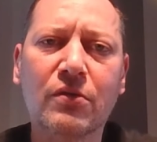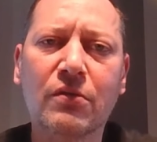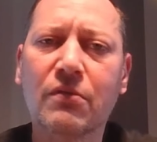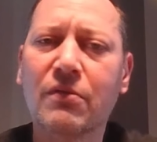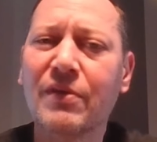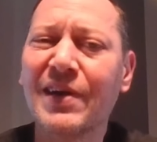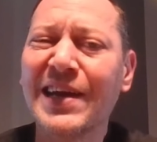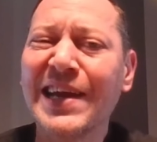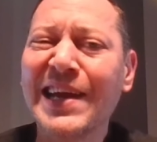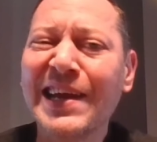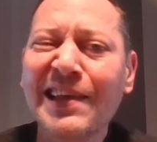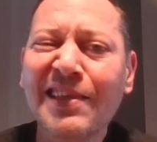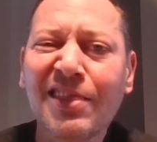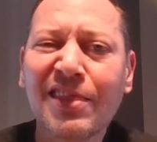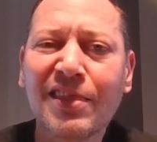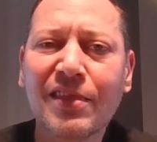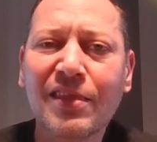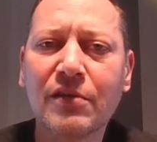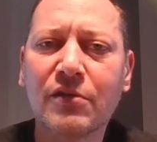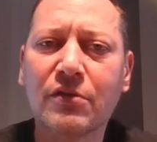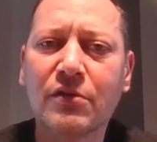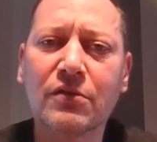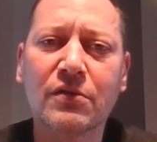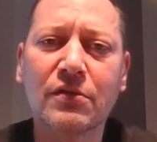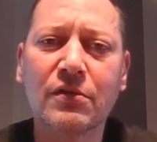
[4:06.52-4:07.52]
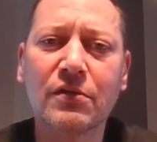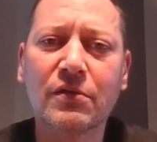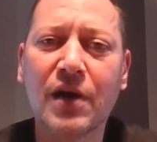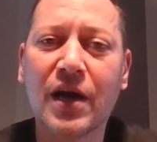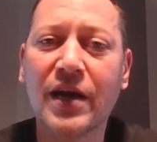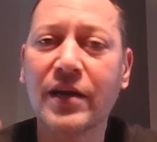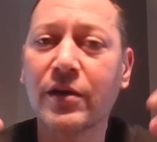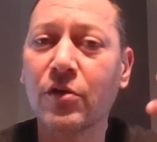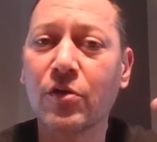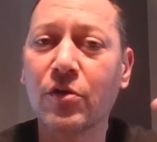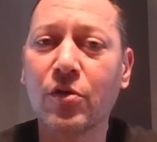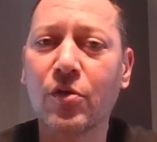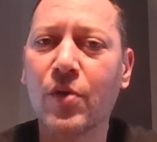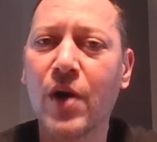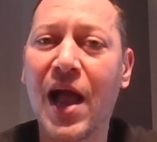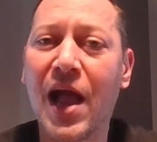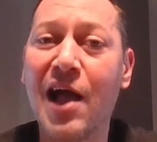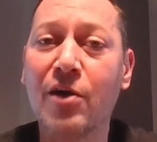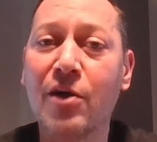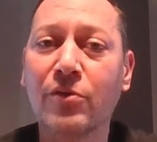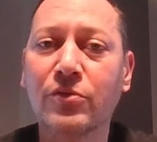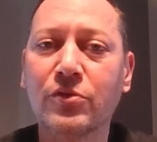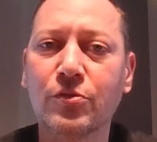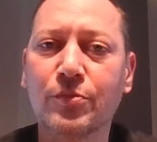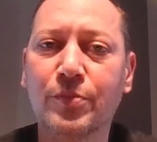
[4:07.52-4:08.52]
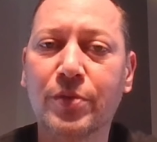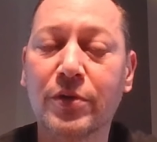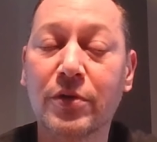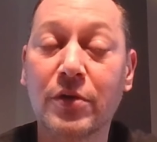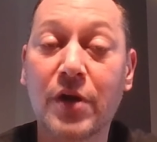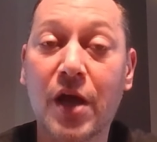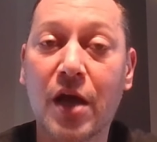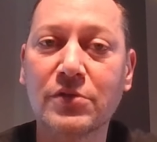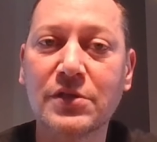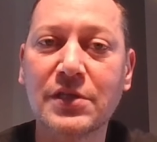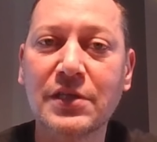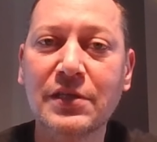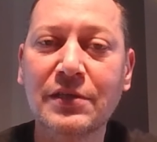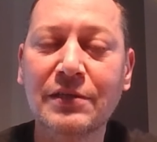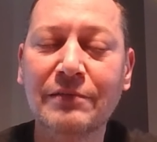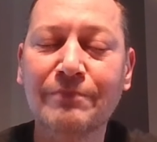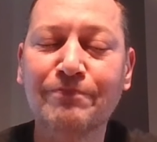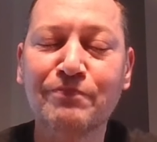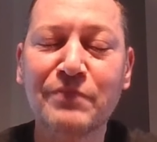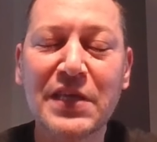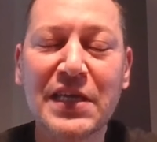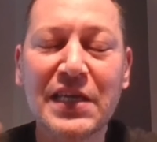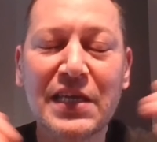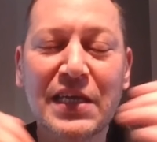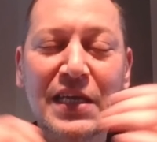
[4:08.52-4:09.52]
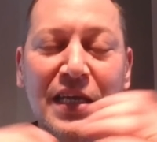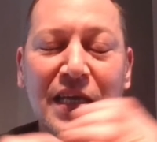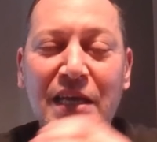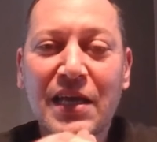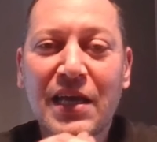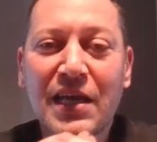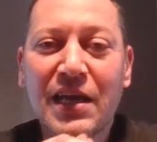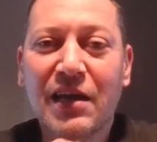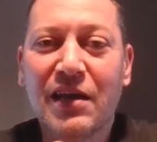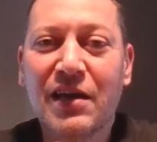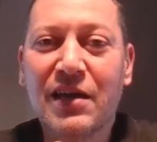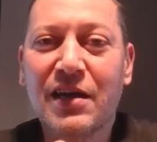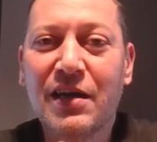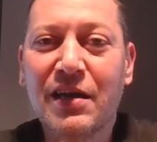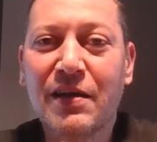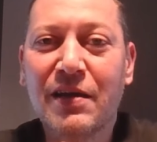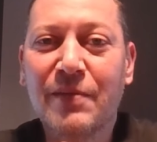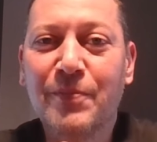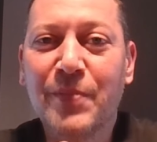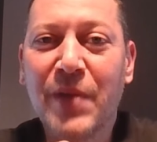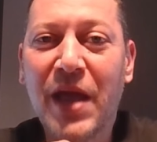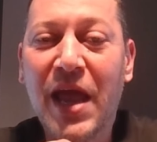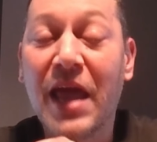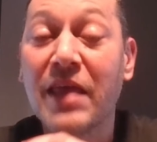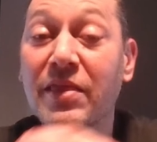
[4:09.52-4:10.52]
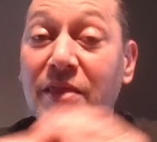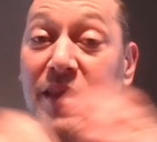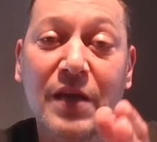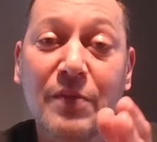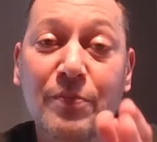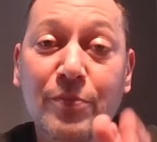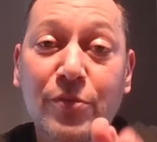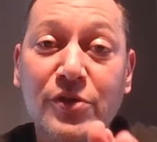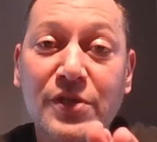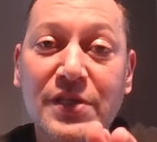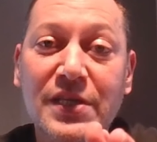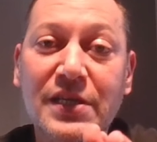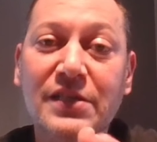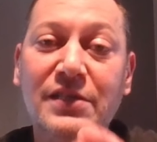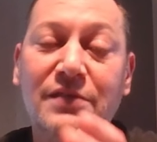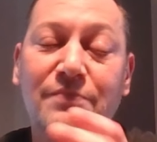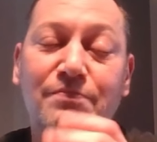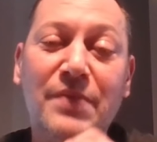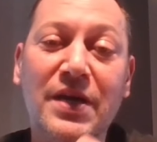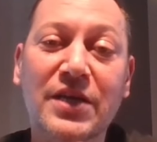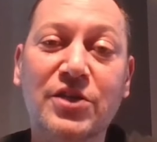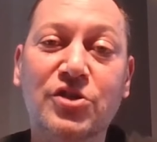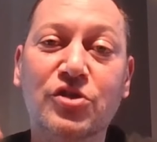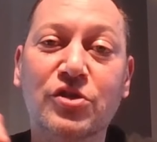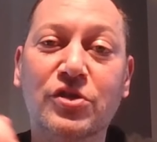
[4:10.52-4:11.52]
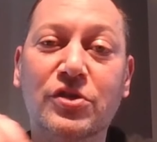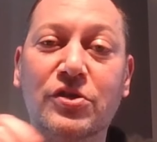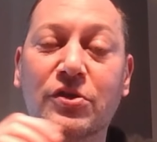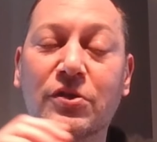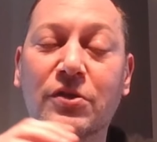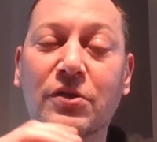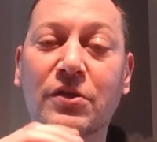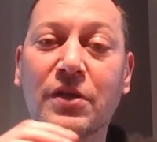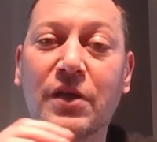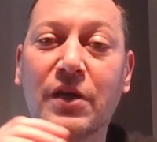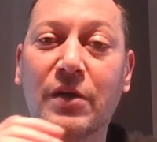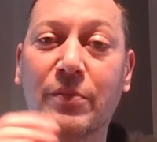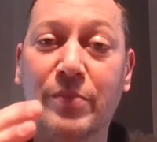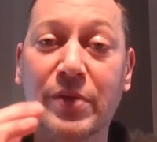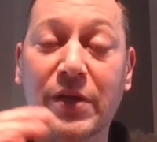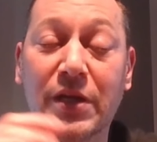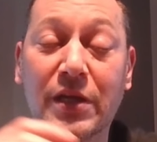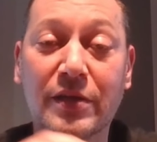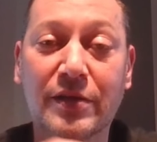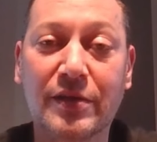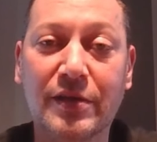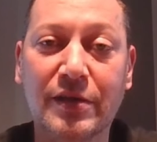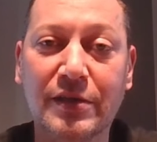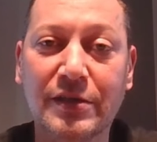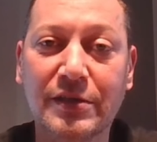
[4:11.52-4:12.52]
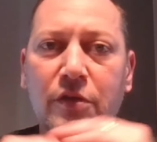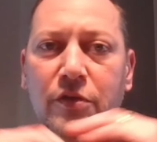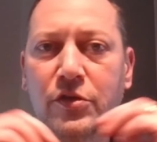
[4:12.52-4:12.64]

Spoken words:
Wraith, or I don't know how to pronounce it, and they possess magical abilities.